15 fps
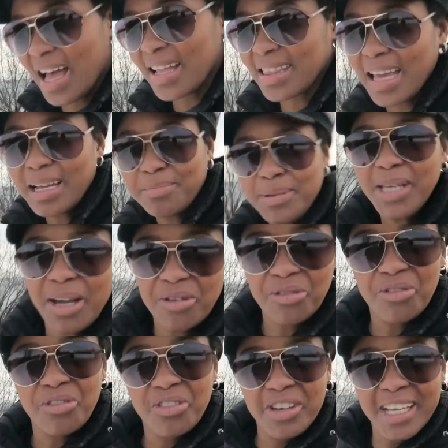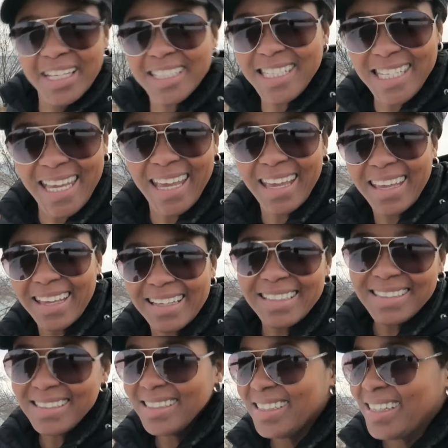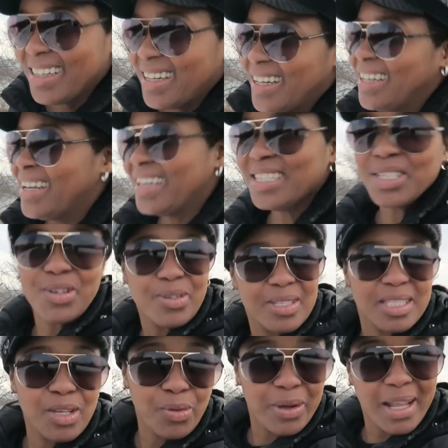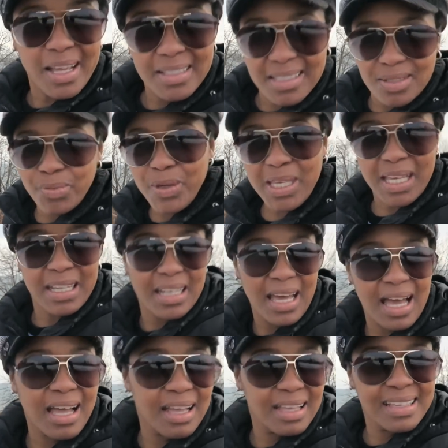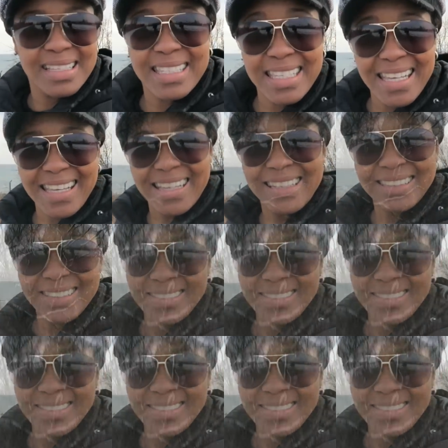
that. That'd be a real thing. Let's go see what else we can uh, see.